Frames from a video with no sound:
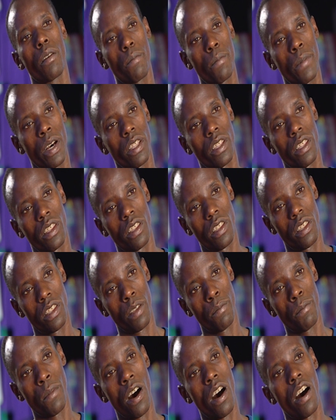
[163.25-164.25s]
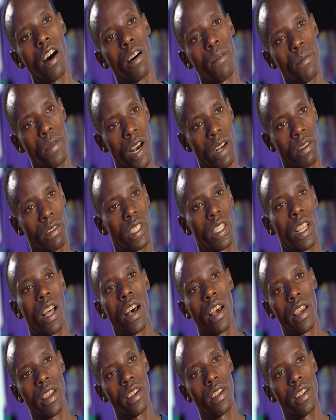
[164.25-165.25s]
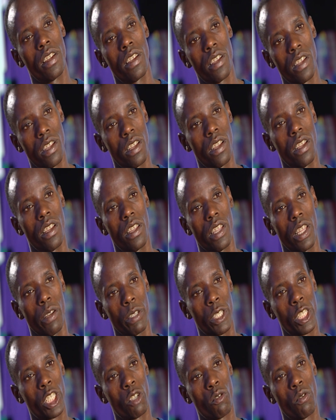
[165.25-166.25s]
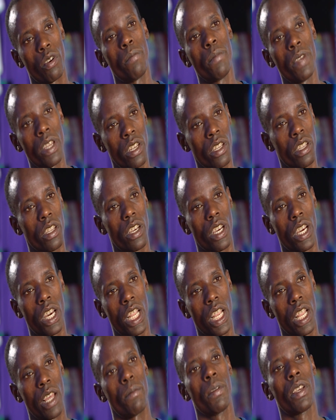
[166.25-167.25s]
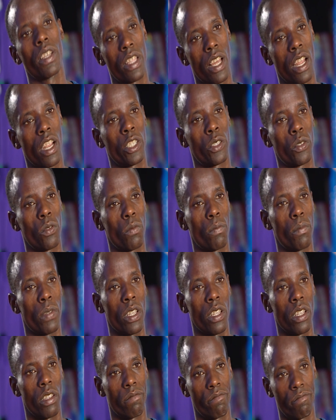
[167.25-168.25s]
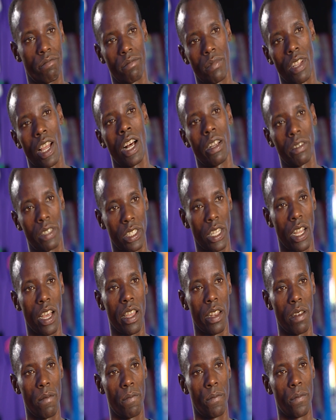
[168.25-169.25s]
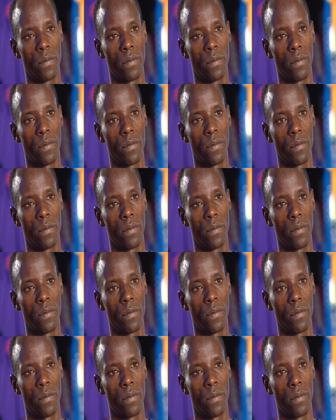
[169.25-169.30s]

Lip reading: But the mob outside, they were screaming, claiming that I should be outside.